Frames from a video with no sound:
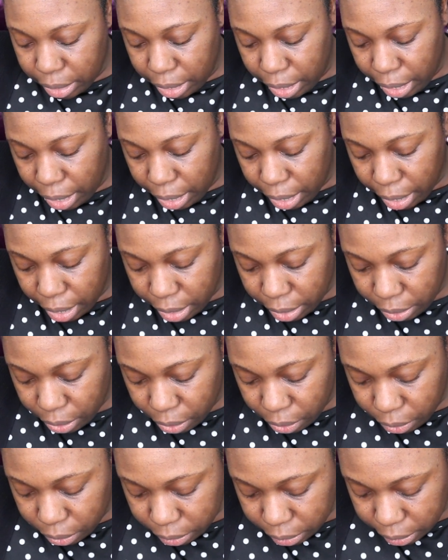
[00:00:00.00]
And
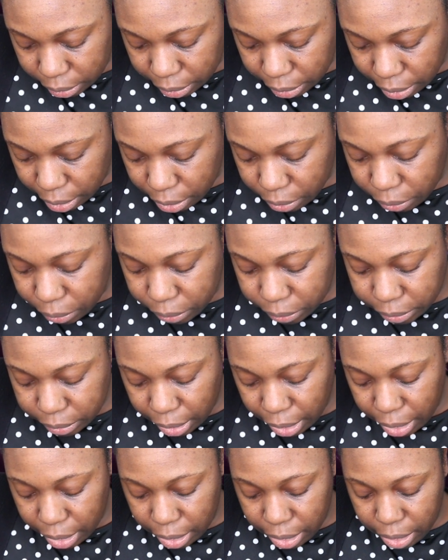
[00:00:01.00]
on the other
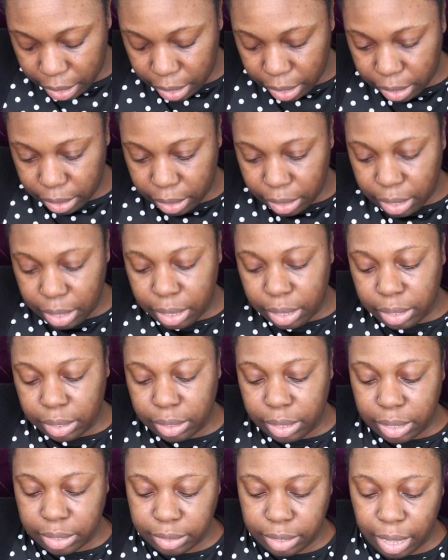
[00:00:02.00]
side, it
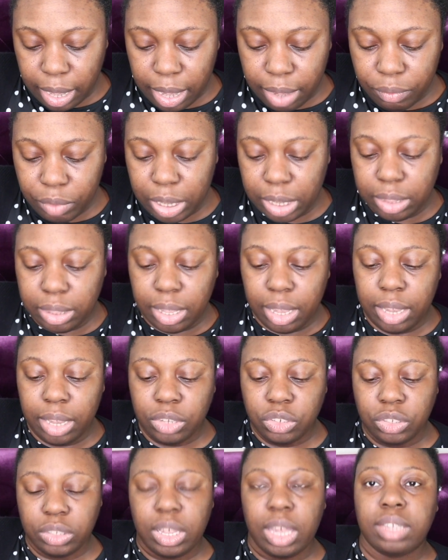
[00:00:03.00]
doesn't have anything. It
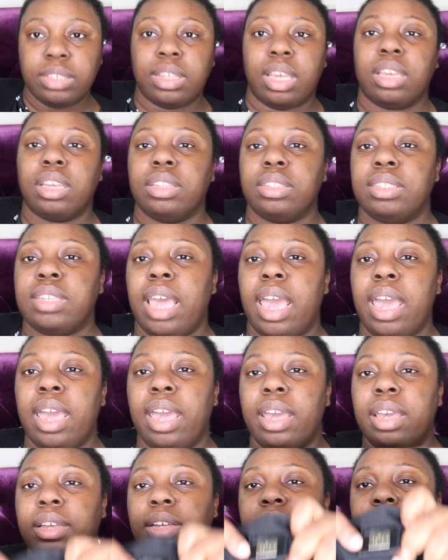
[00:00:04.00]
just has like a tag